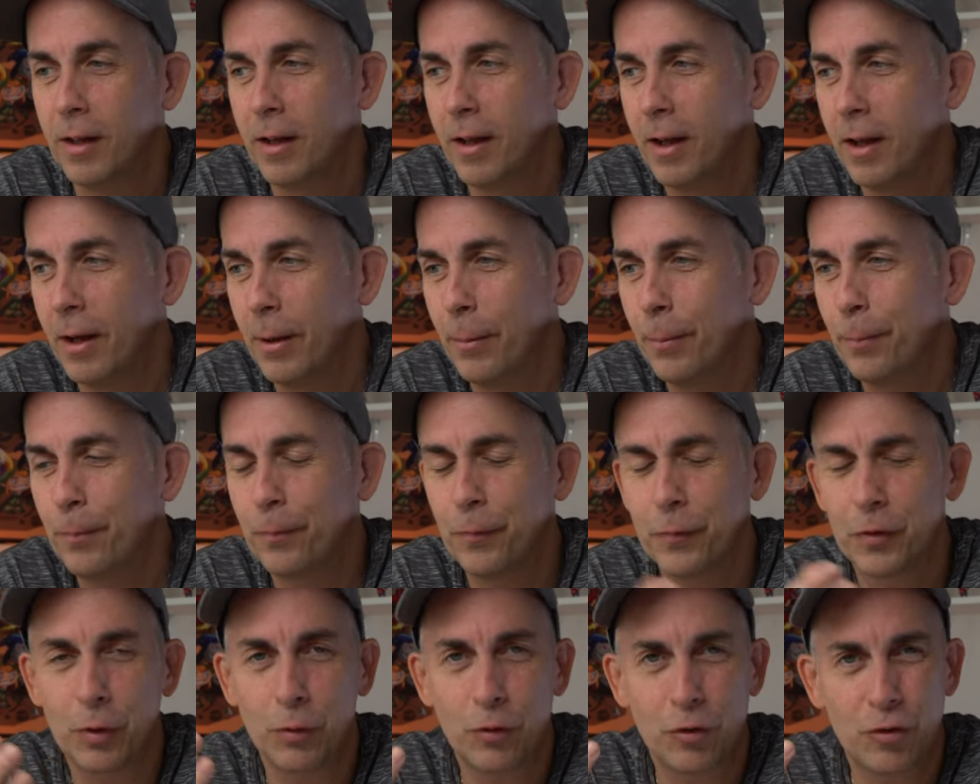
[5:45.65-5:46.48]
Um,
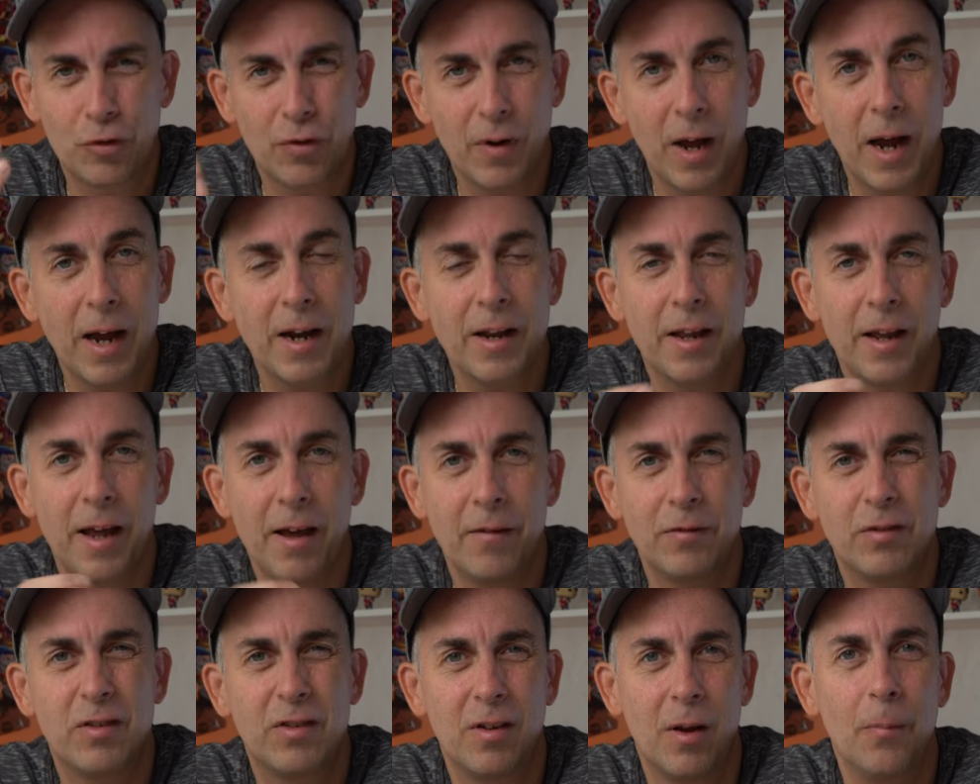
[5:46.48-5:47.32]
so try to
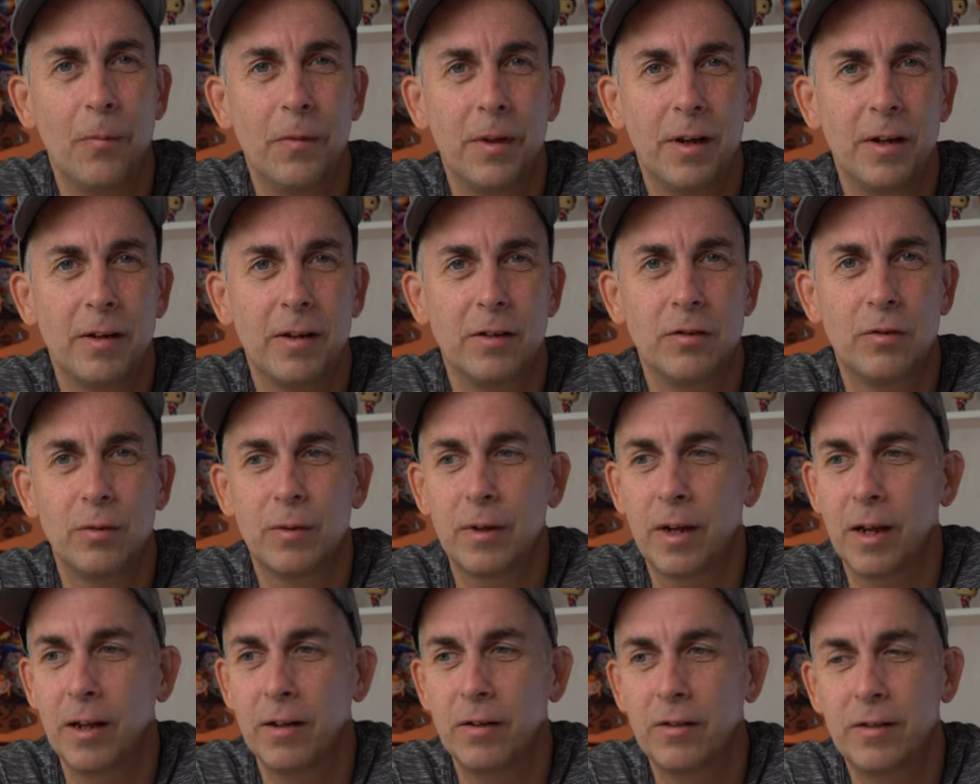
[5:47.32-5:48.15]
have something that you
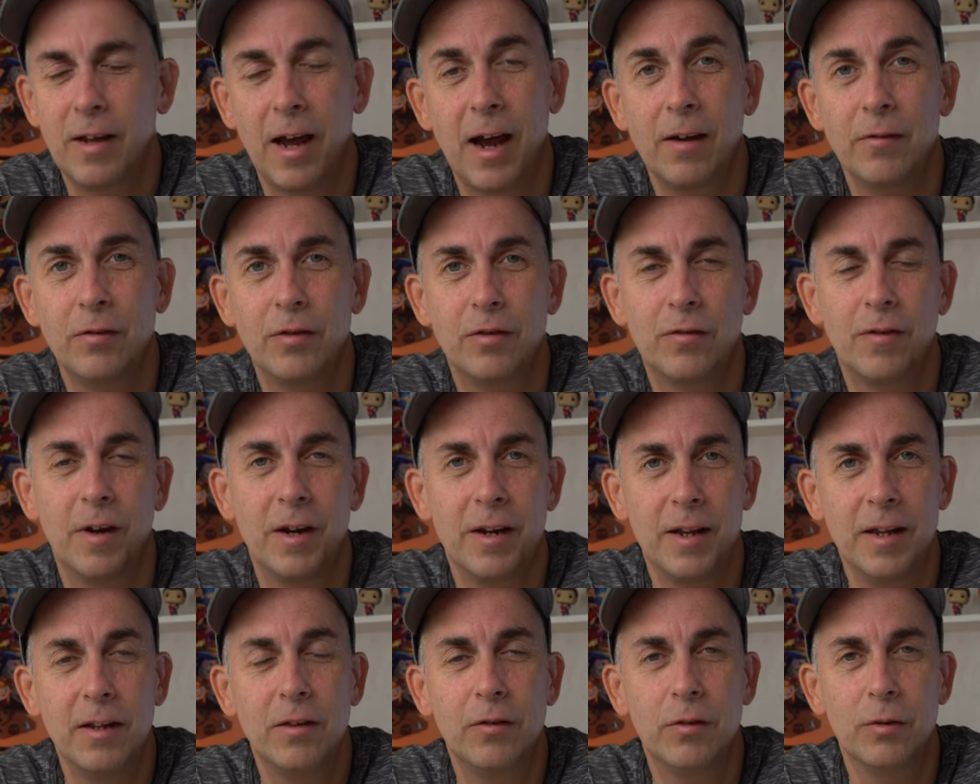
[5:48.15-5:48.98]
can dive
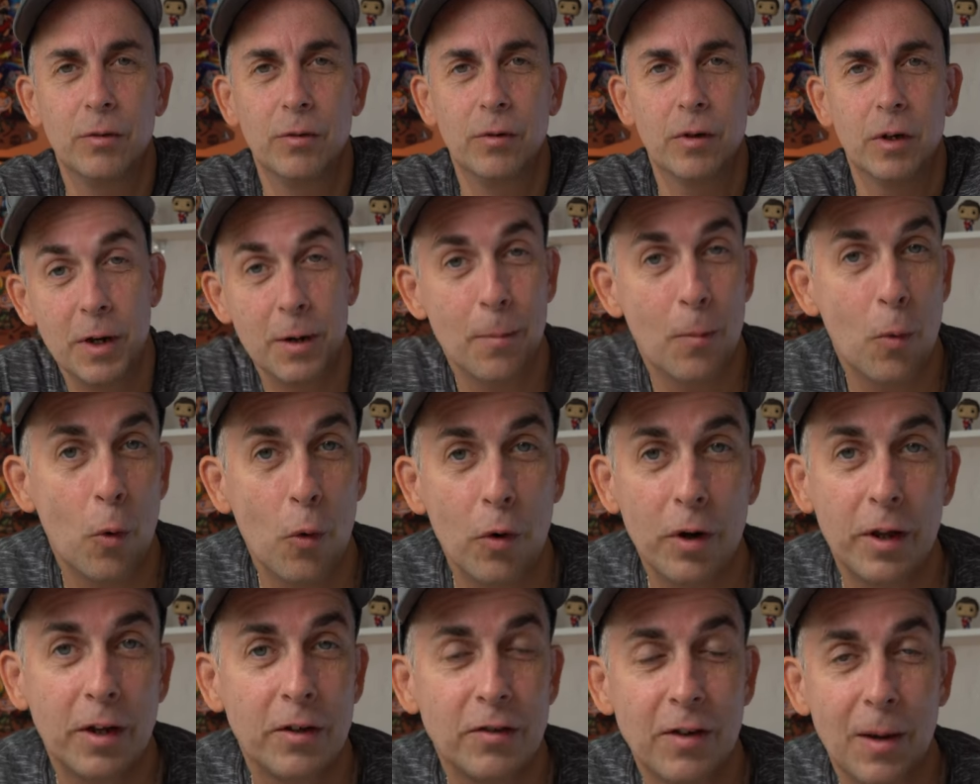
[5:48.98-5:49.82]
straight into. In the
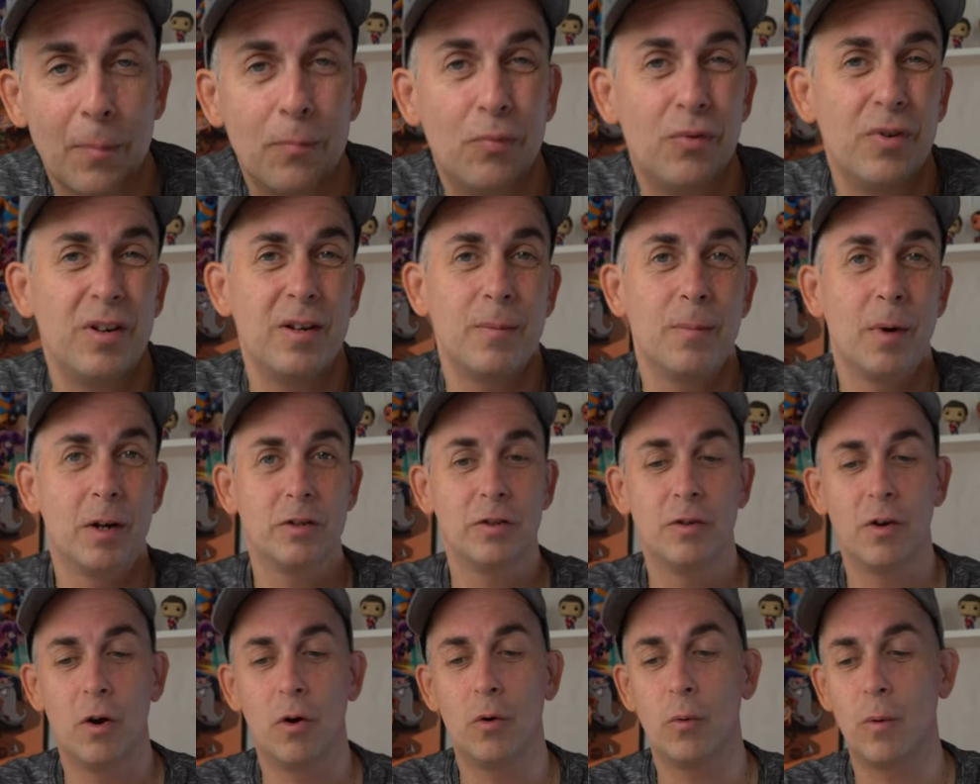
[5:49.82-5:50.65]
mornings, I pretty
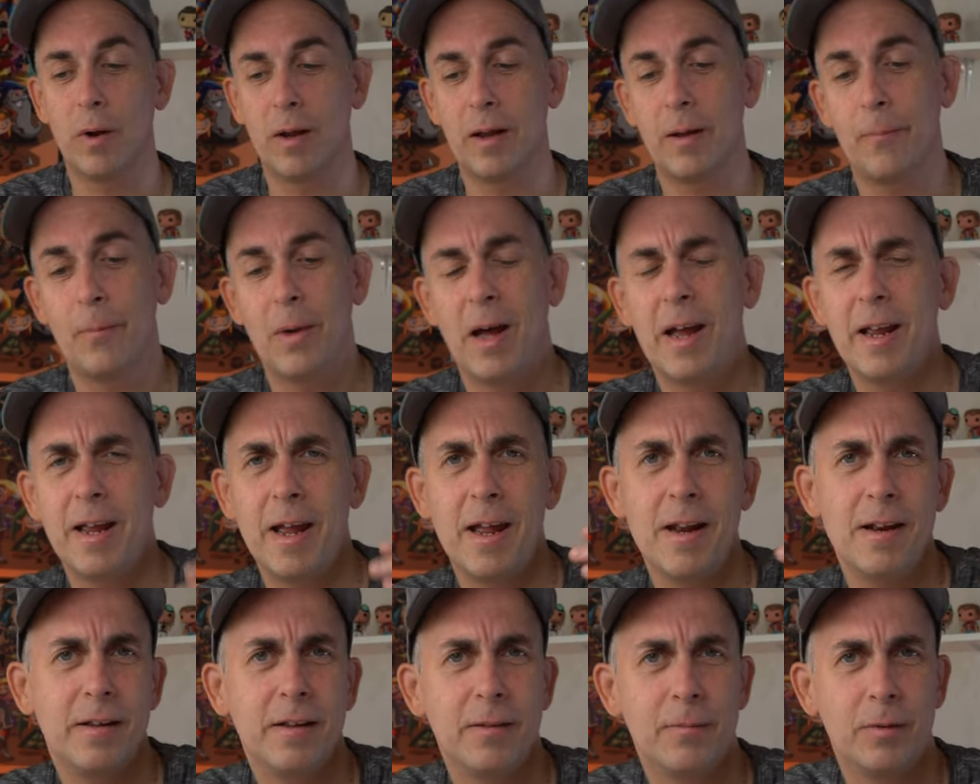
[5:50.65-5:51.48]
much know um, I
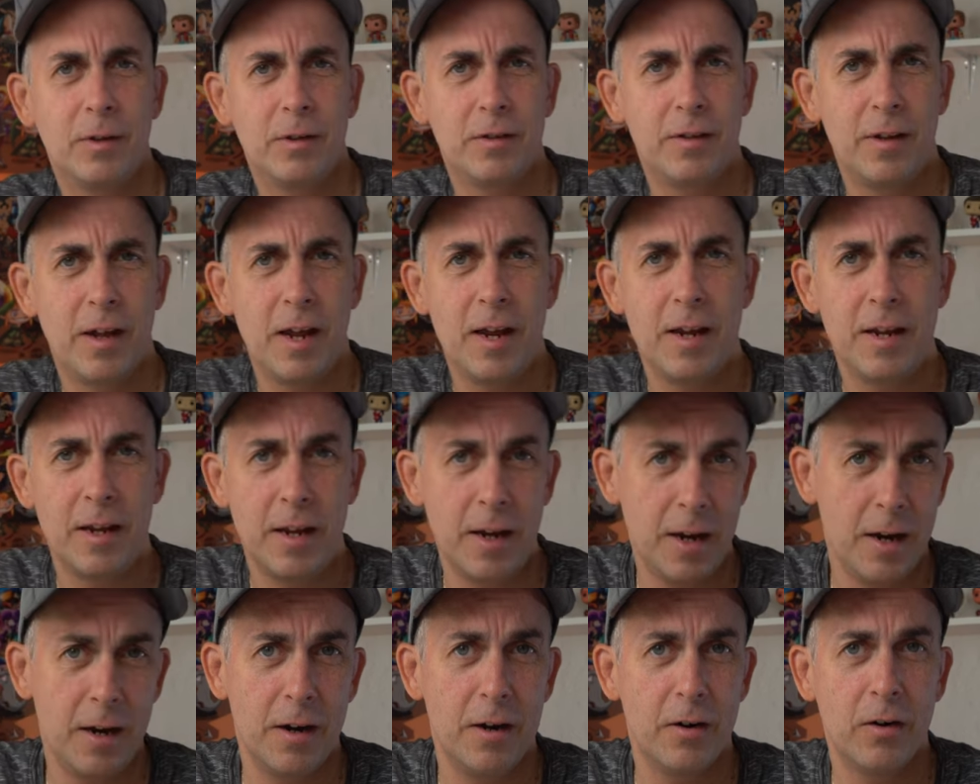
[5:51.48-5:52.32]
ended the day
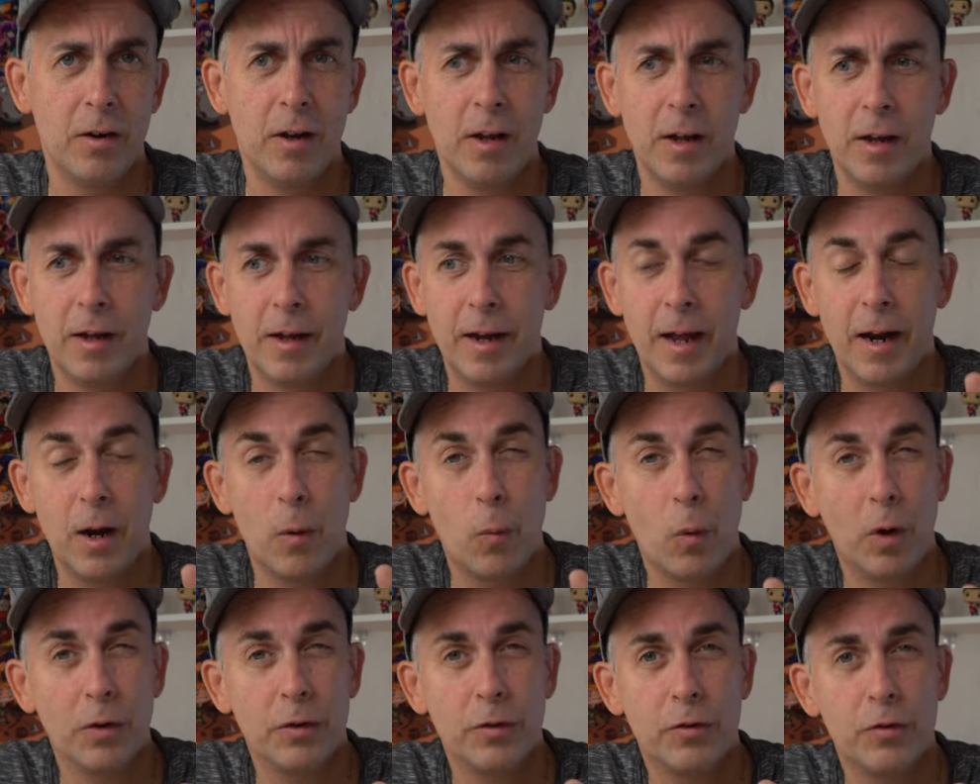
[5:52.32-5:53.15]
here and I
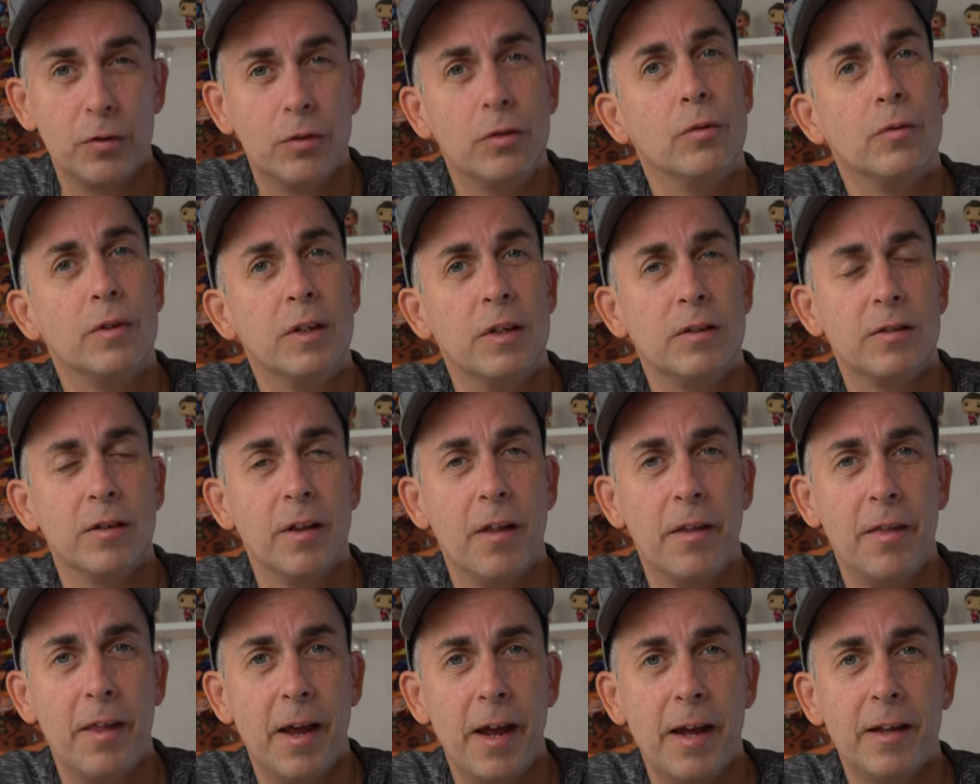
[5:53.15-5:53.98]
wanted to do this
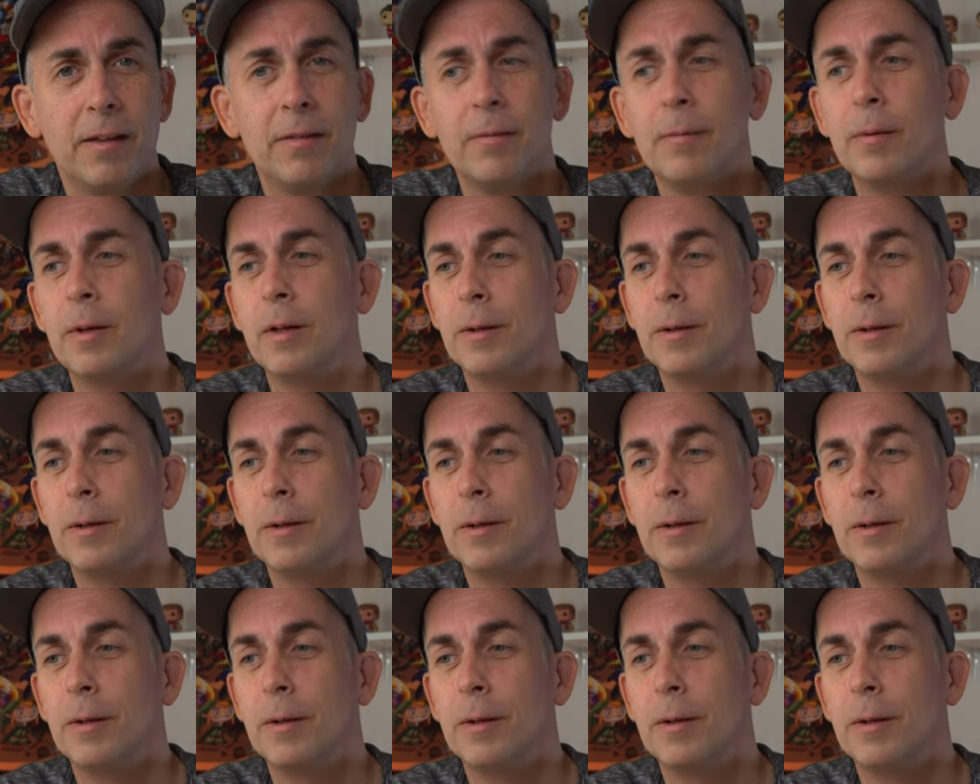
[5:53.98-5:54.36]
and that